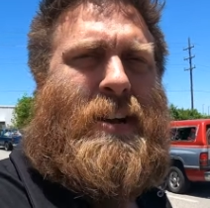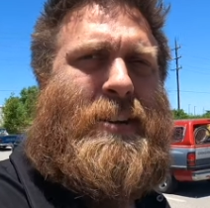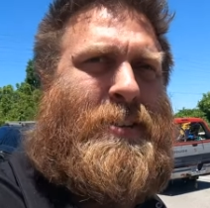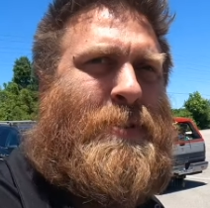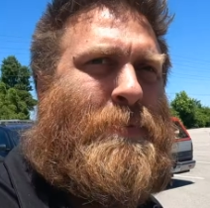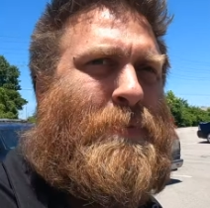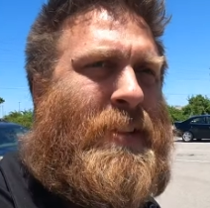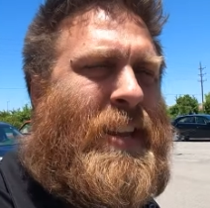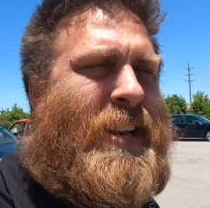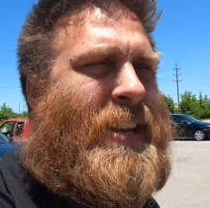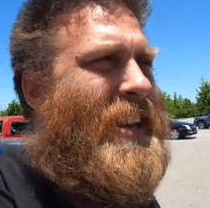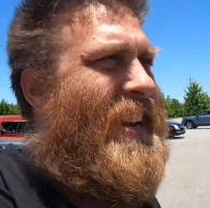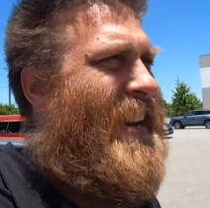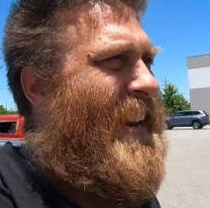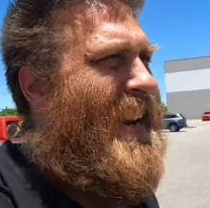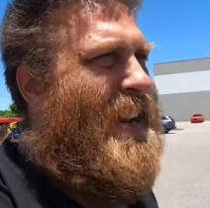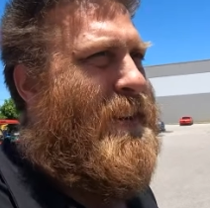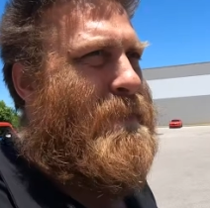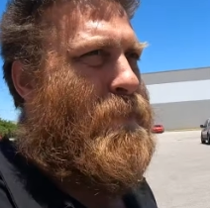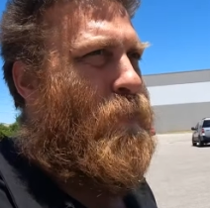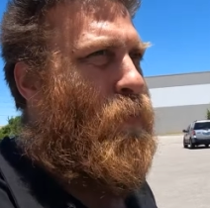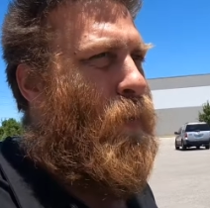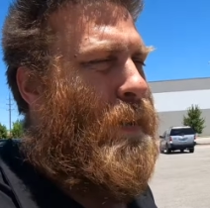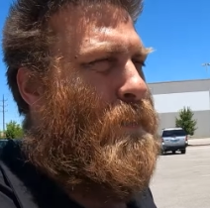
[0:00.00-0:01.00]
awesome, but that did eat
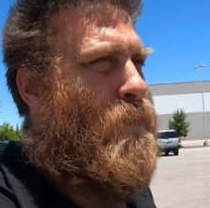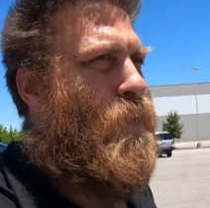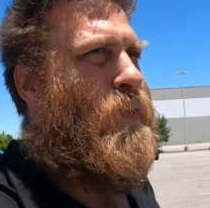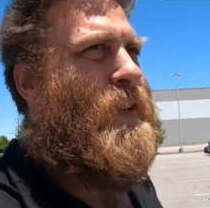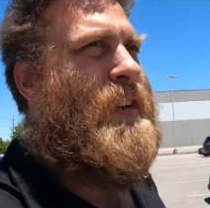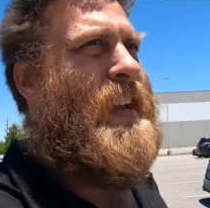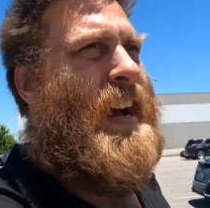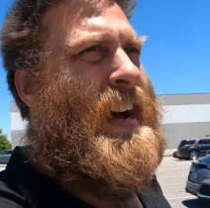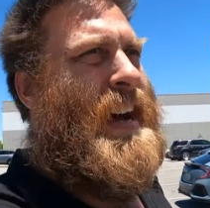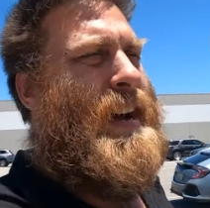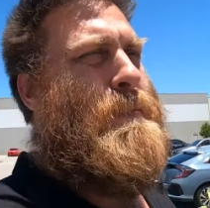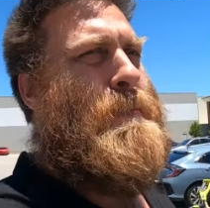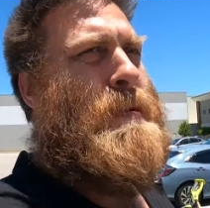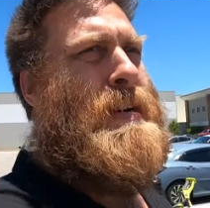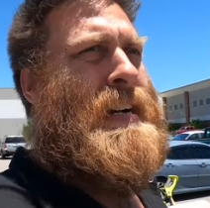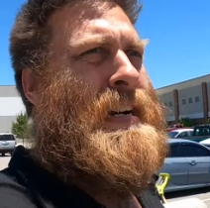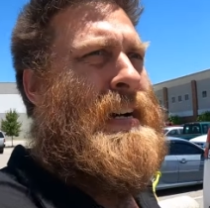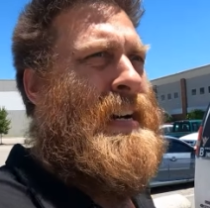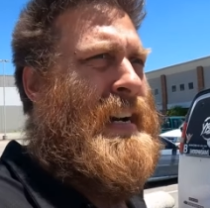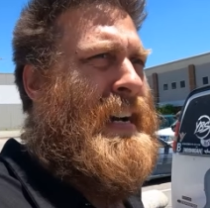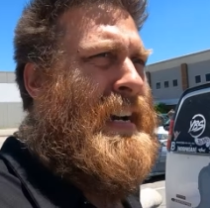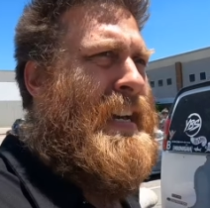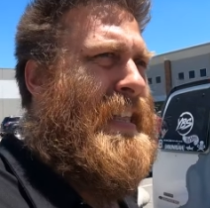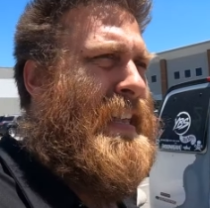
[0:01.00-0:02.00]
up way more time
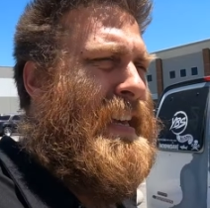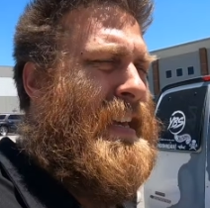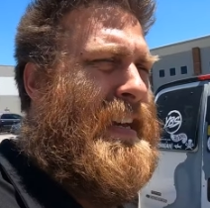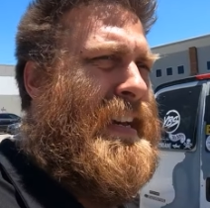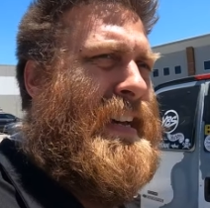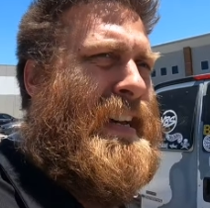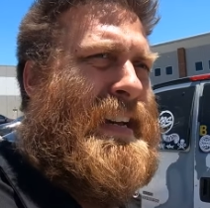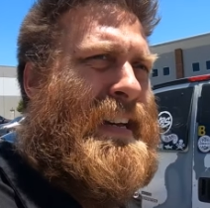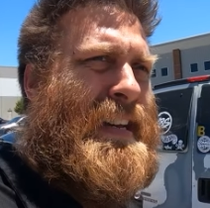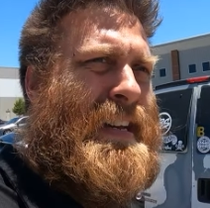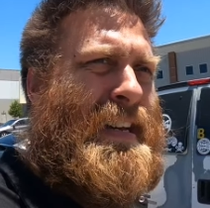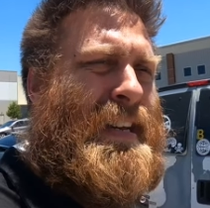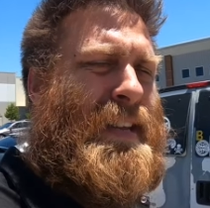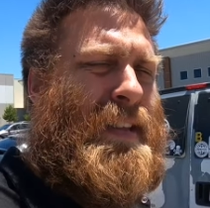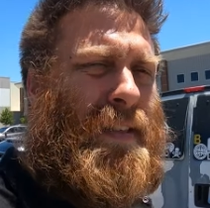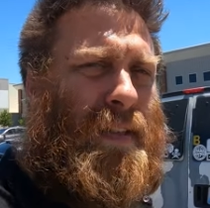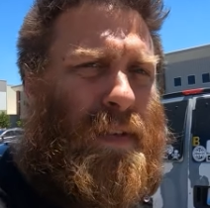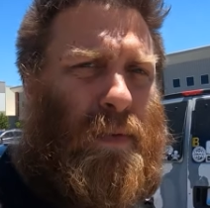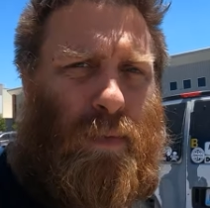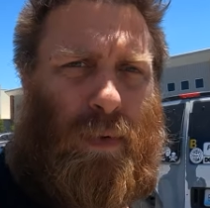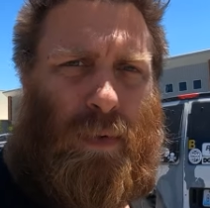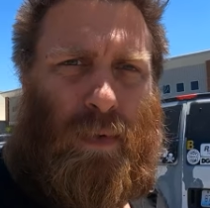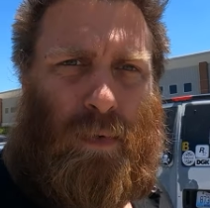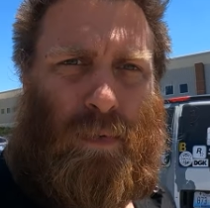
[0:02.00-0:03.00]
uh,
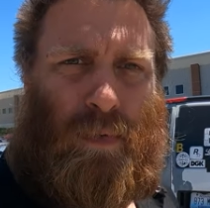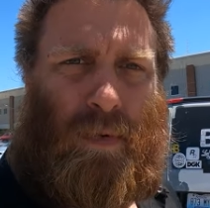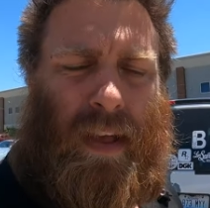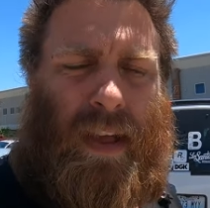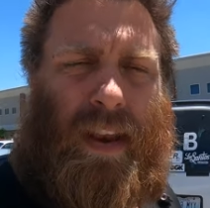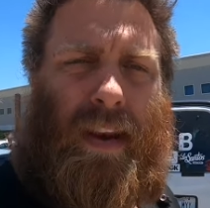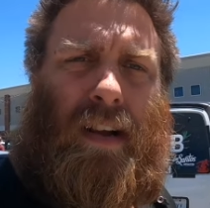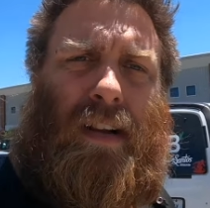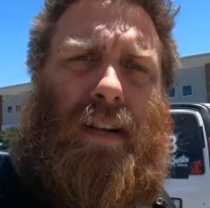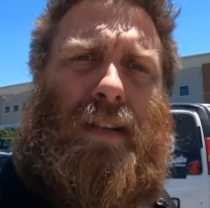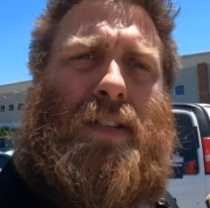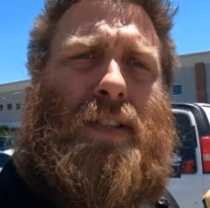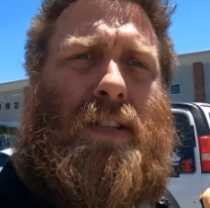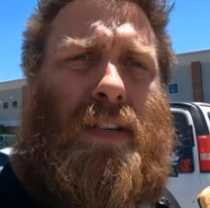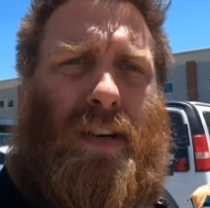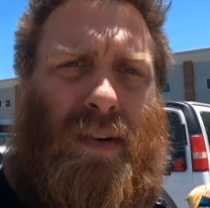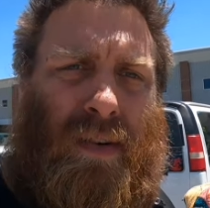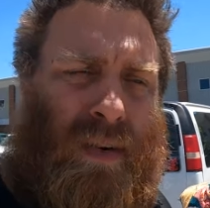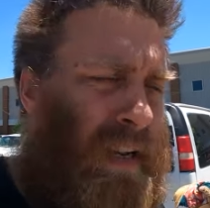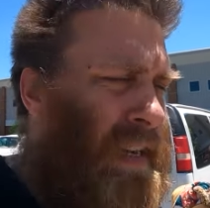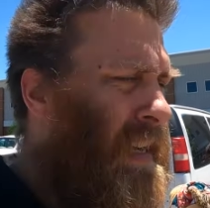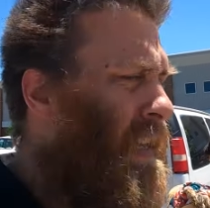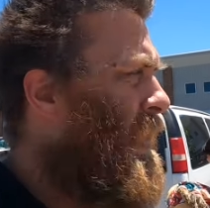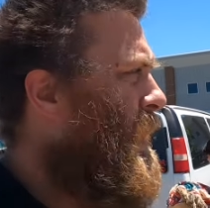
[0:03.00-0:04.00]
than we were planning on.
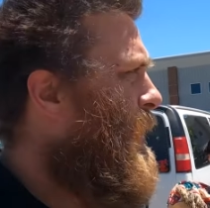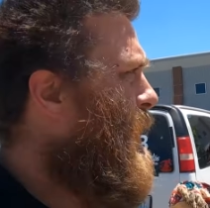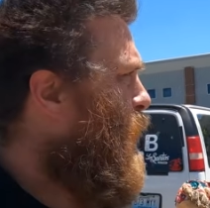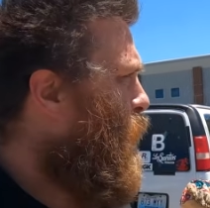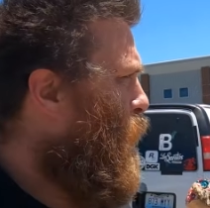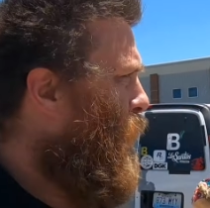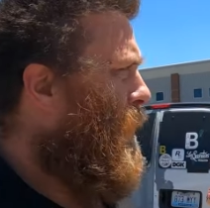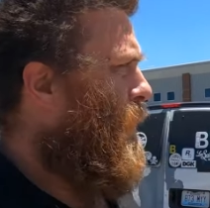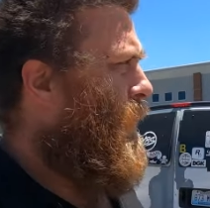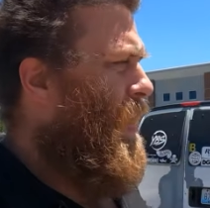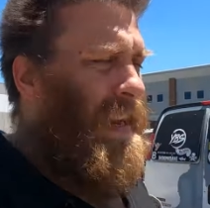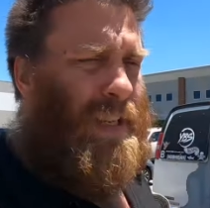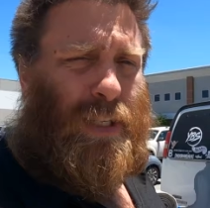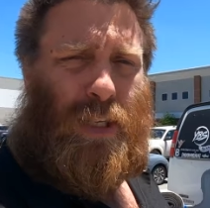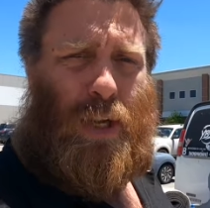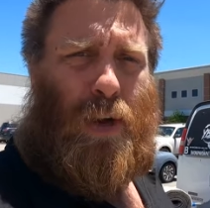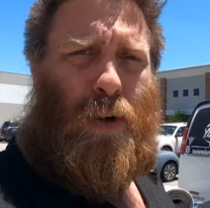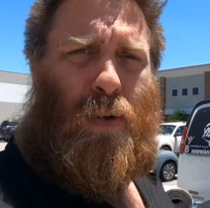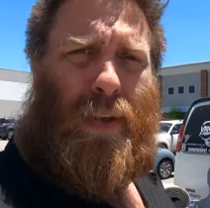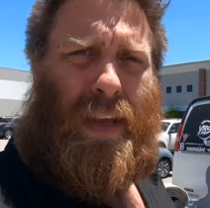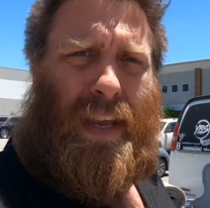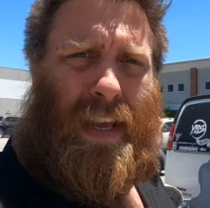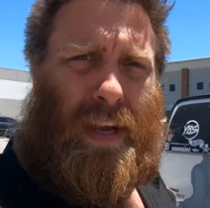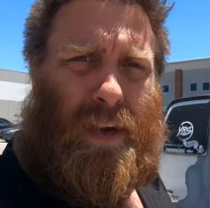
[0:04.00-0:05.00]
So we were actually
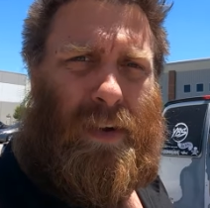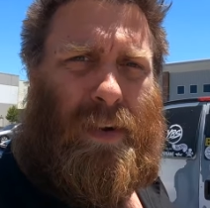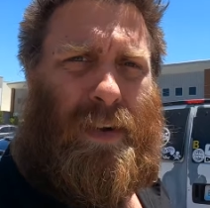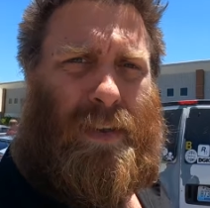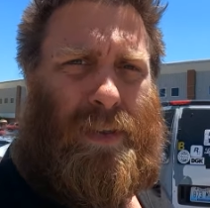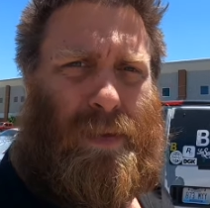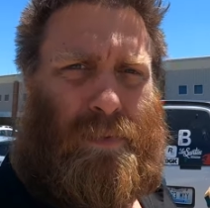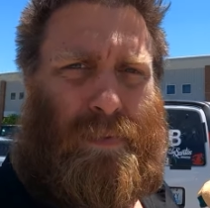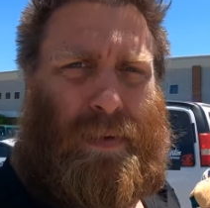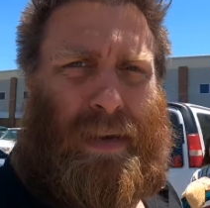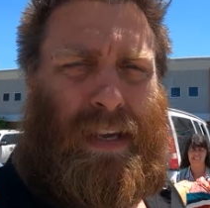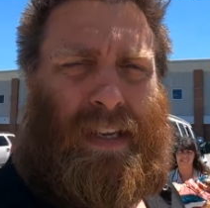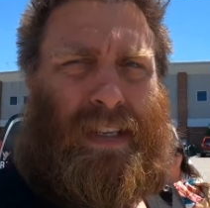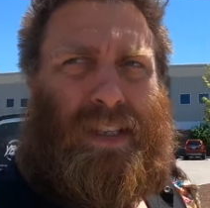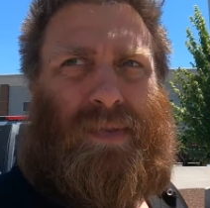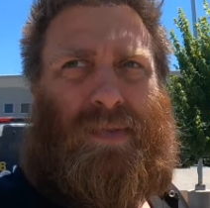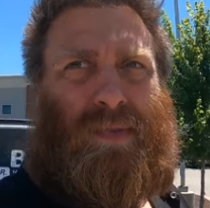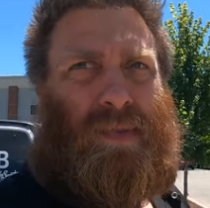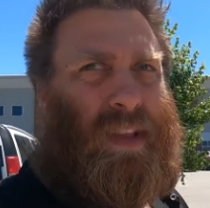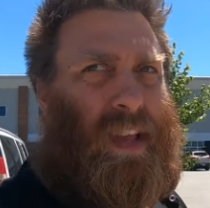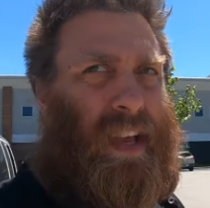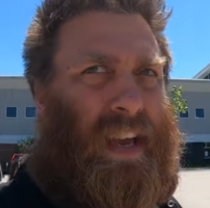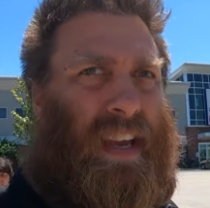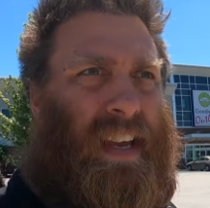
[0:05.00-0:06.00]
only here at the bins
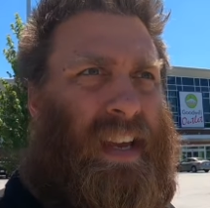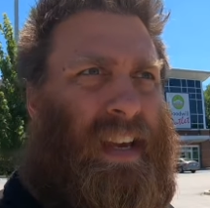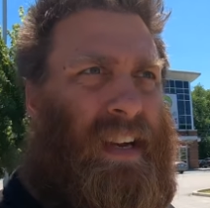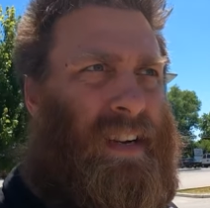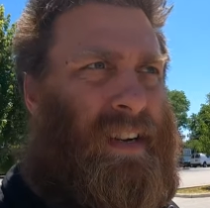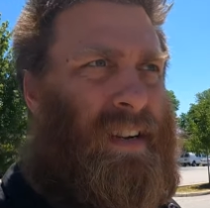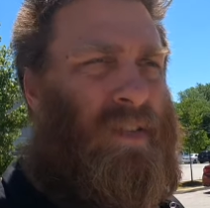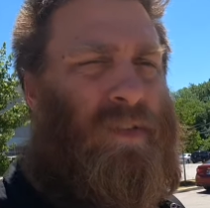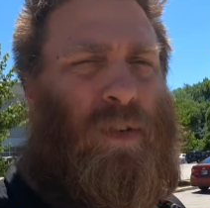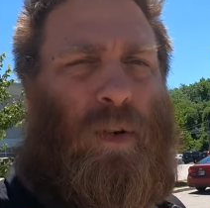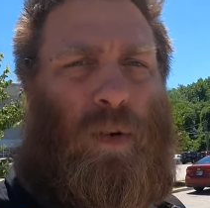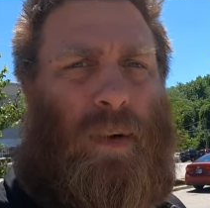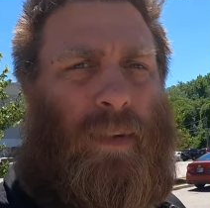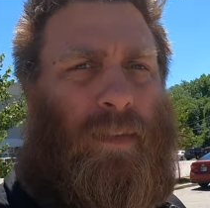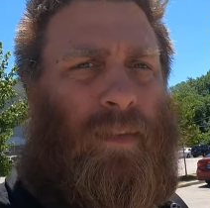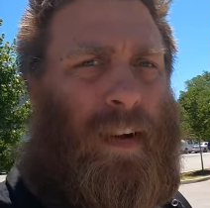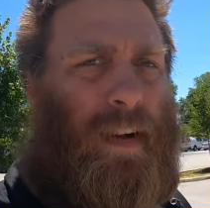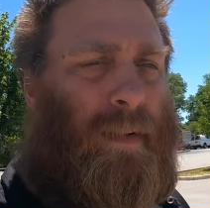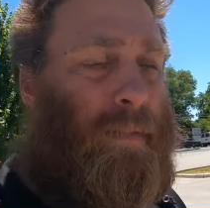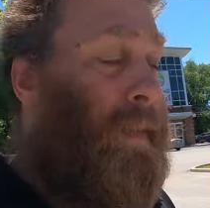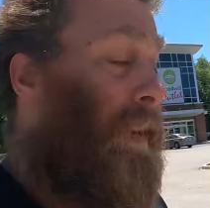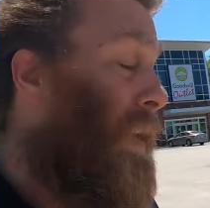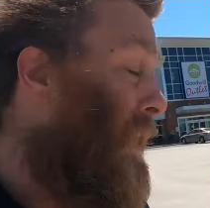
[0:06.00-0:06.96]
for like 45